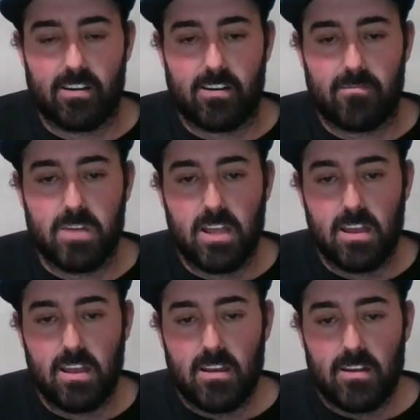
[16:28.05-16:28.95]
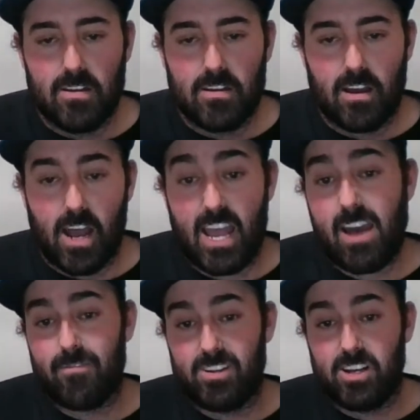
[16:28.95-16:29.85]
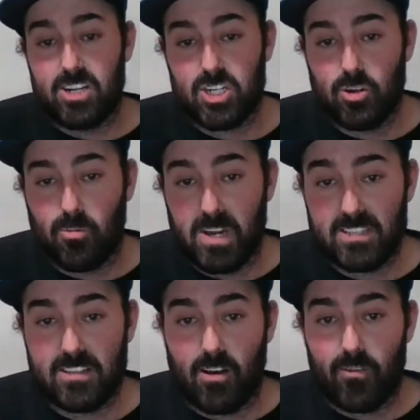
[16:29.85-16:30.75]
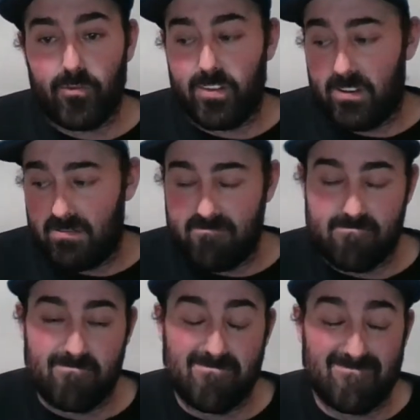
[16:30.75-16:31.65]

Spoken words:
I haven't done a show myself in